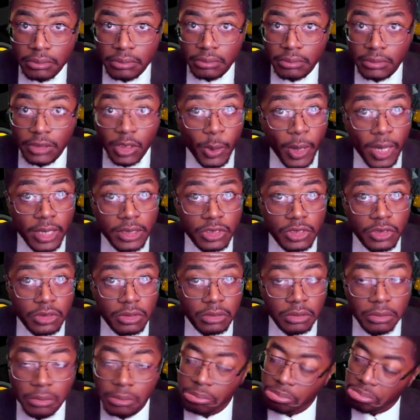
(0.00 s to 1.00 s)
No answer?
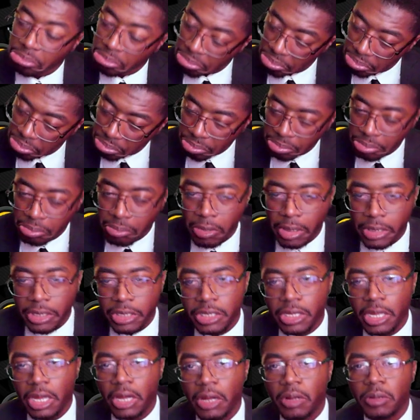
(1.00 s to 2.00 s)
There you
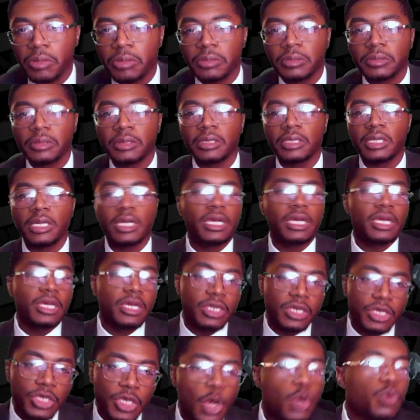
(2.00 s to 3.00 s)
go.
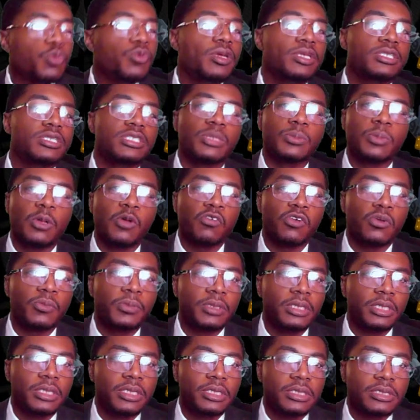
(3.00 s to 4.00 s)
No reason to pull for
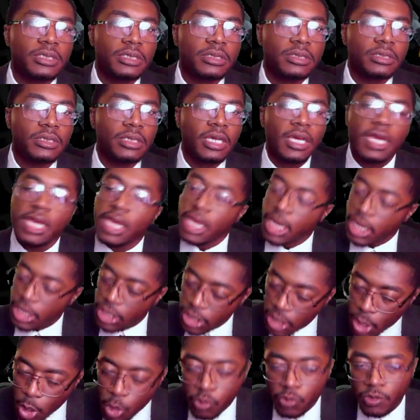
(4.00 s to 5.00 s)
Burnice, and
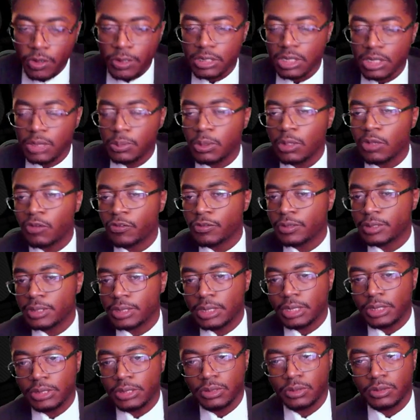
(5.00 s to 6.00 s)
no reason to pull for
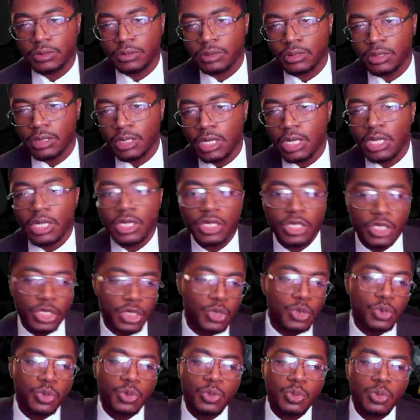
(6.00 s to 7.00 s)
Caesar.
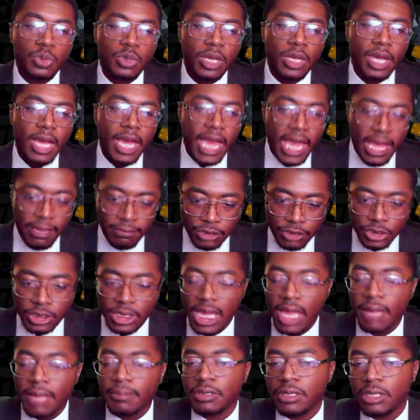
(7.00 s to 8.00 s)
You have just
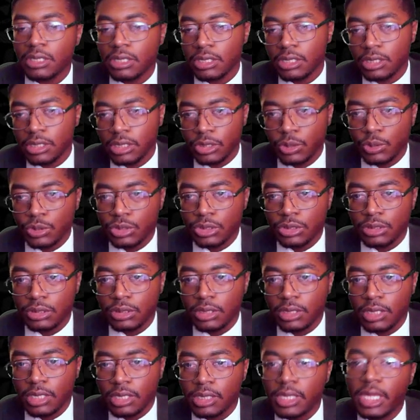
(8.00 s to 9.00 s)
came to the conclusion
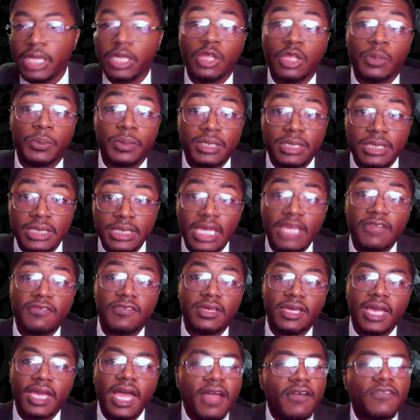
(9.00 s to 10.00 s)
that you'll be
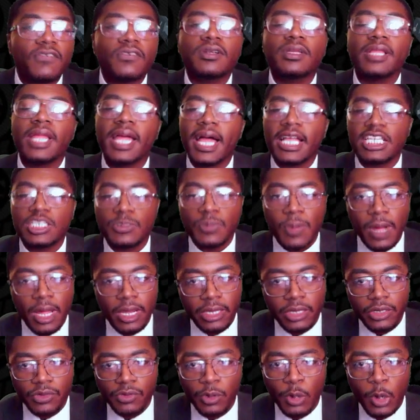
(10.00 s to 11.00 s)
saving every last
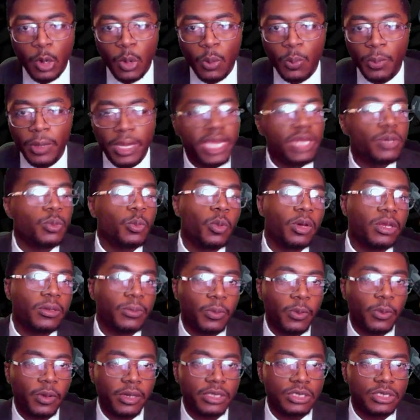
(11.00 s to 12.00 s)
polychrome in
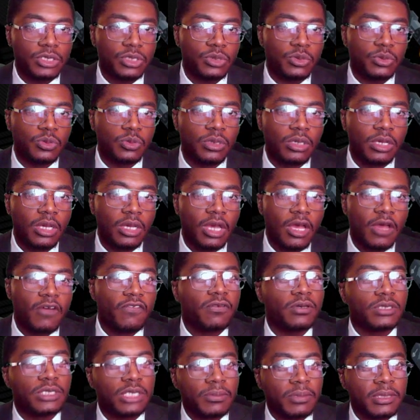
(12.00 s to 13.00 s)
1.2
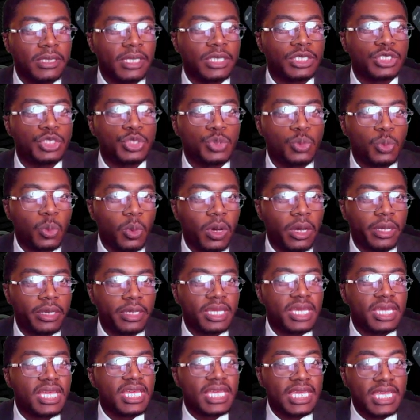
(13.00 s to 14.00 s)
for something that you want
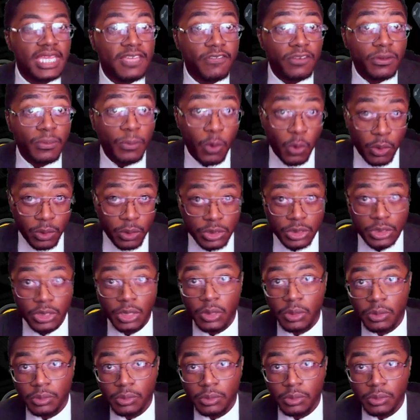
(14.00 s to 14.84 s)
even more so.